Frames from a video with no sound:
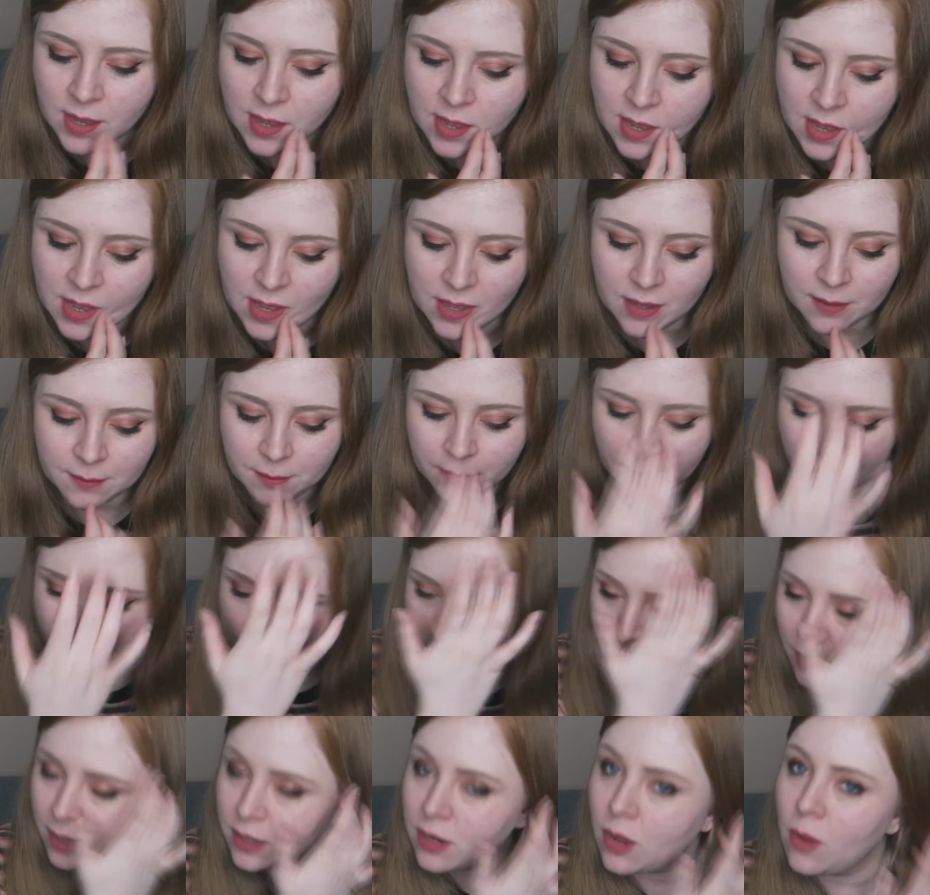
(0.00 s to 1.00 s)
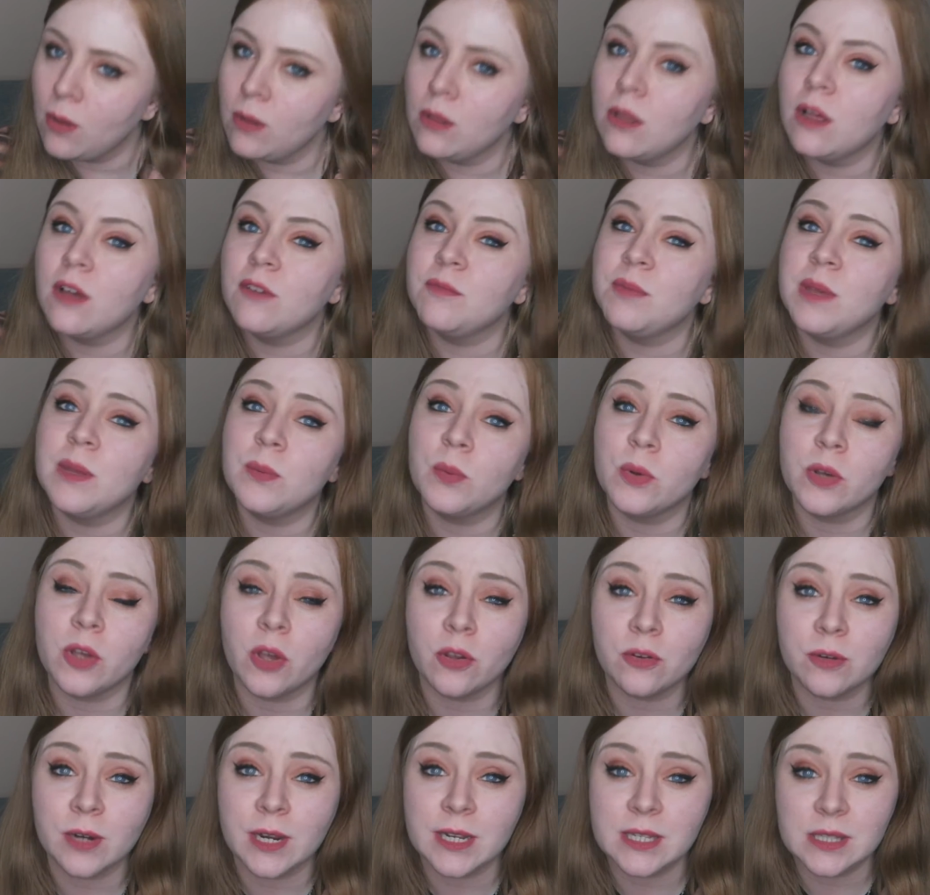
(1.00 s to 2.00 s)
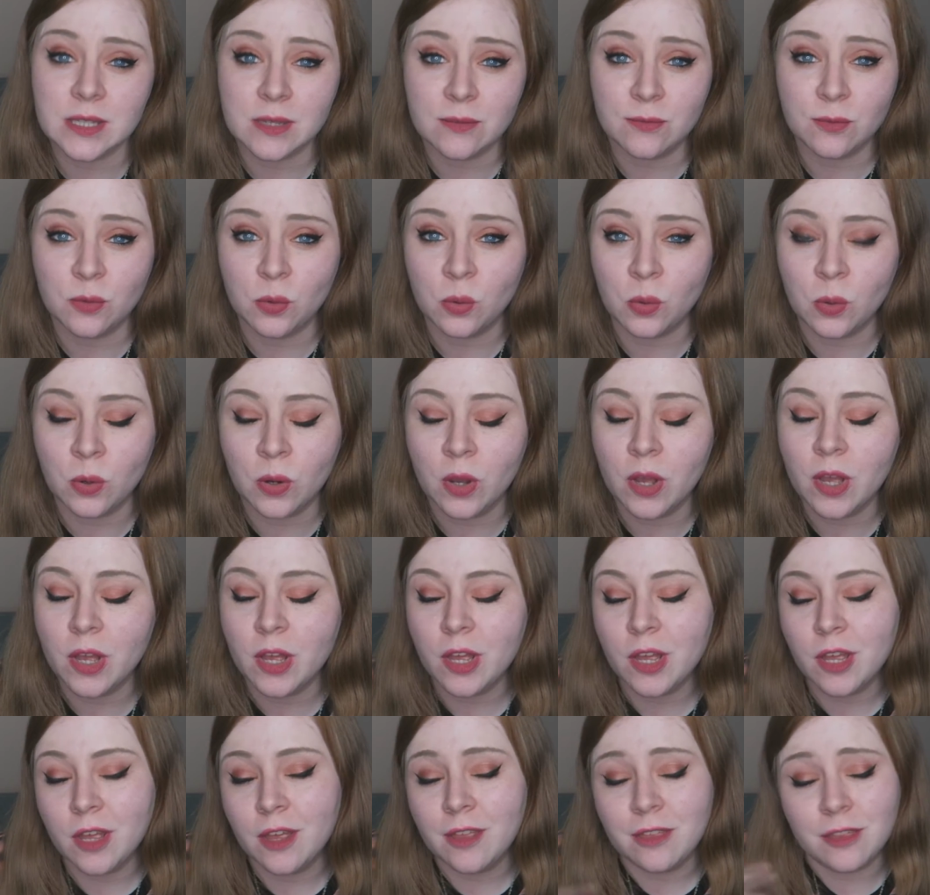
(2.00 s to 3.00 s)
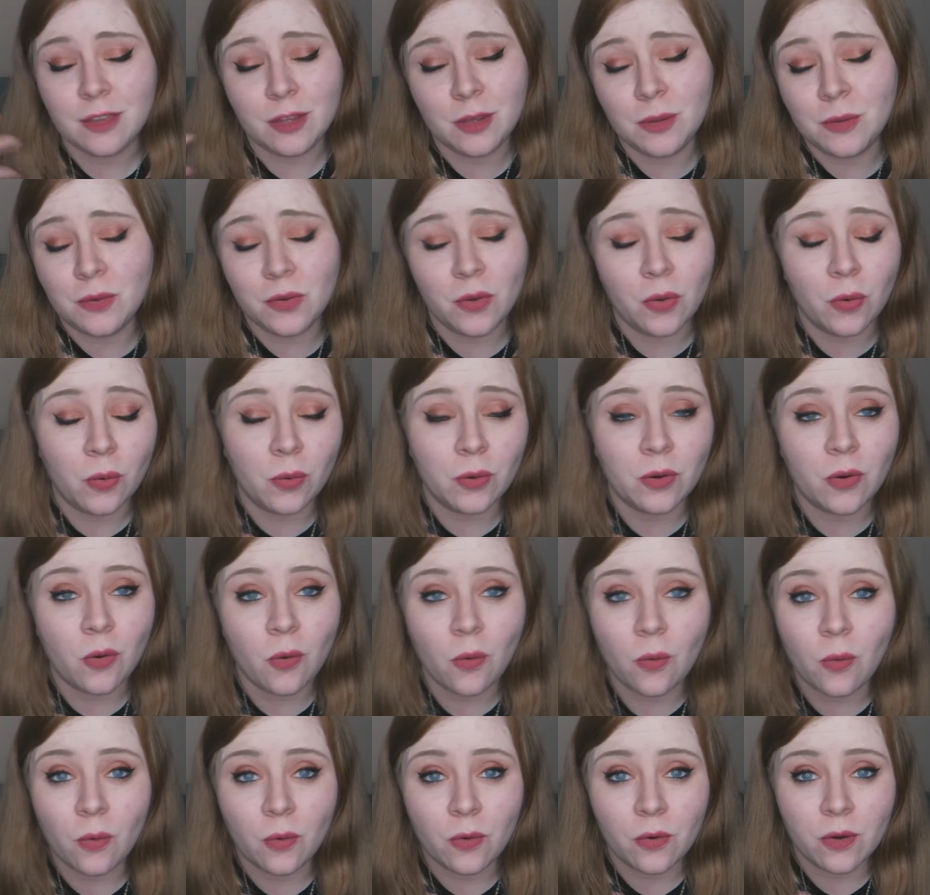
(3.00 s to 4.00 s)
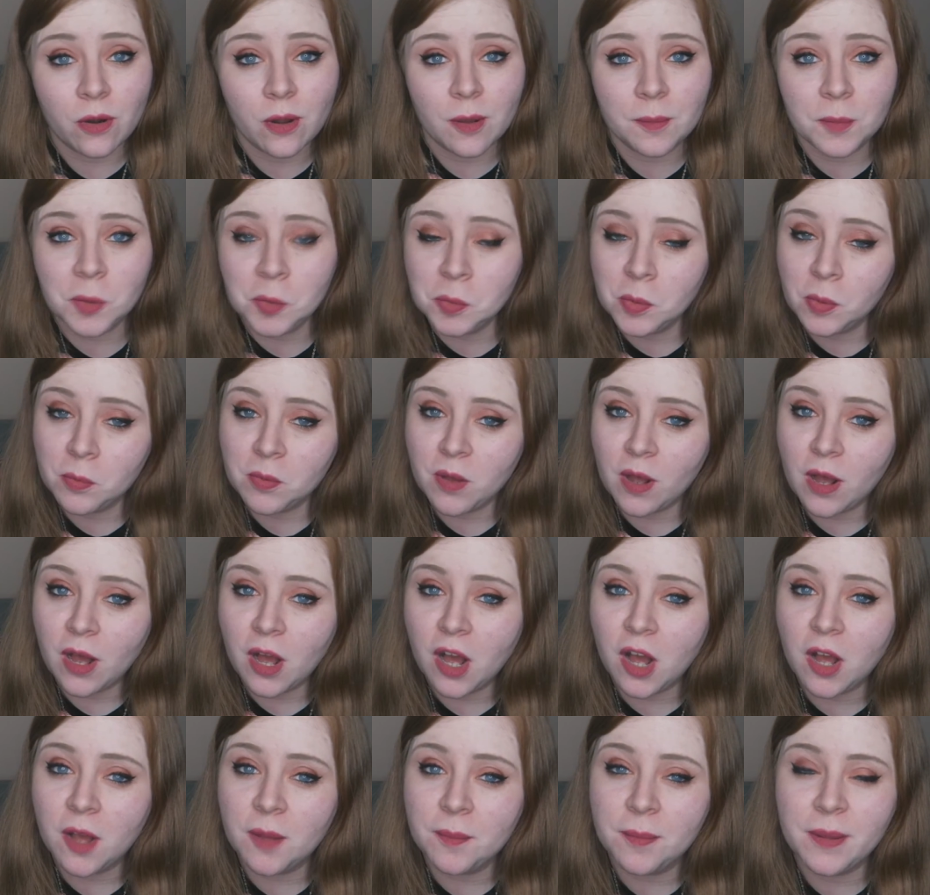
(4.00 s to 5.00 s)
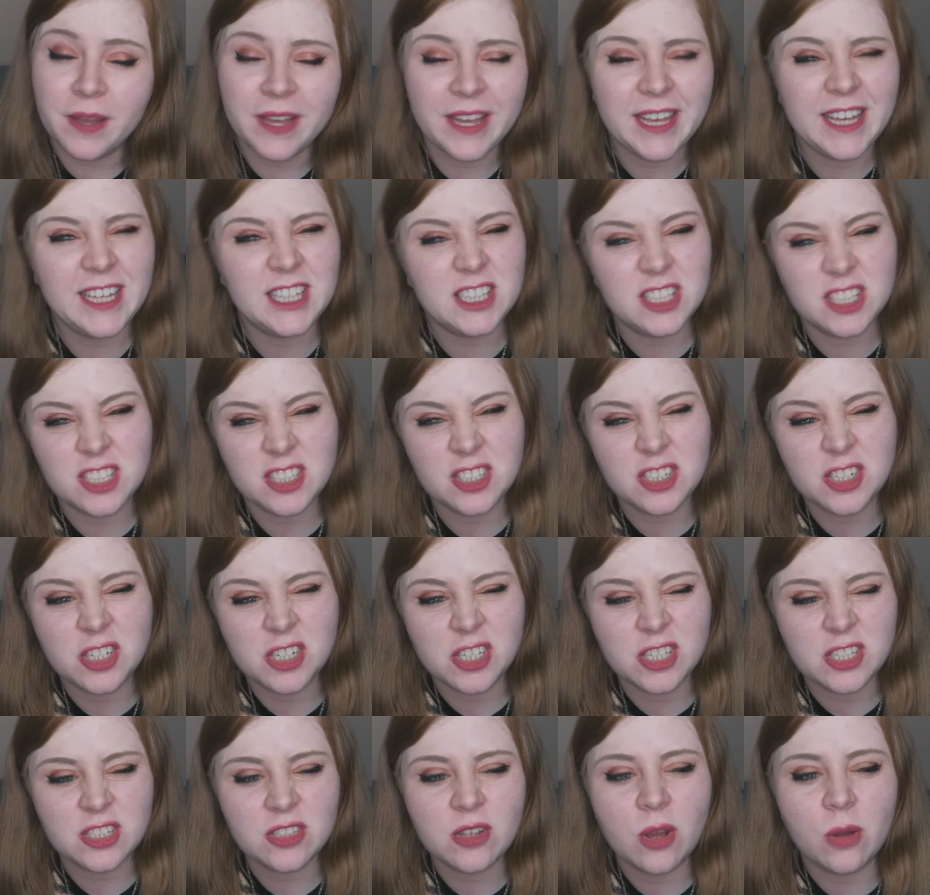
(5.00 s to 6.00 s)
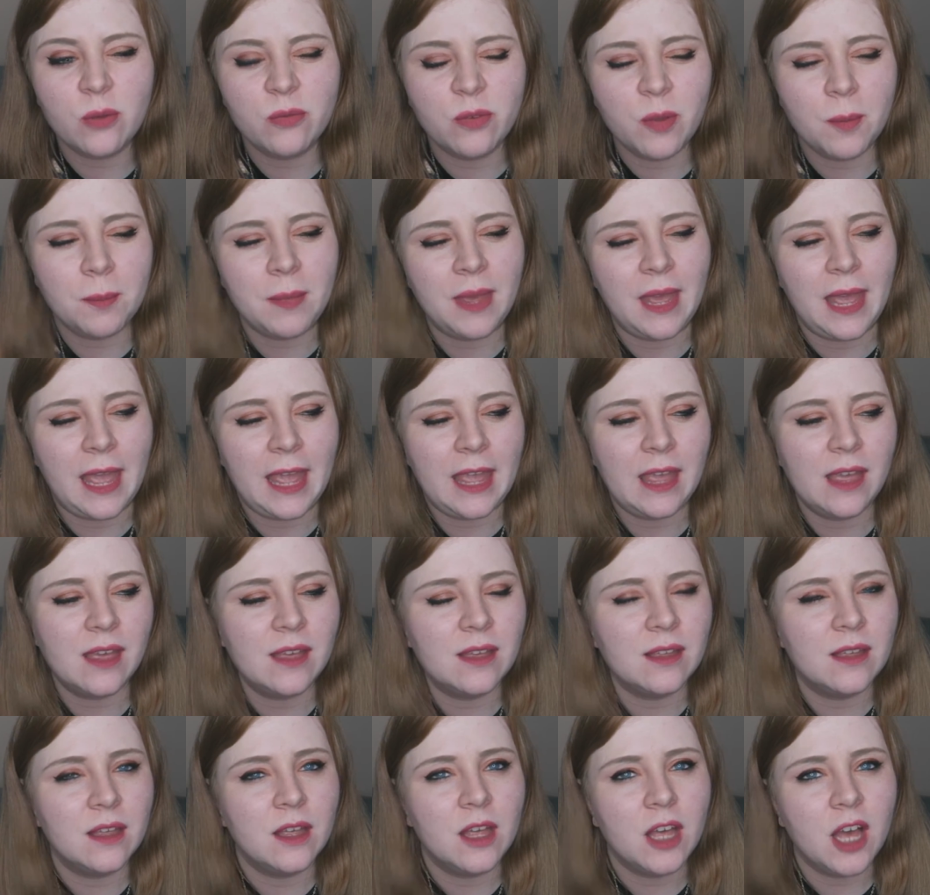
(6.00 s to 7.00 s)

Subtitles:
I know a lot of people go crazy for the unicorn horn bubble bar, but it's just not for me.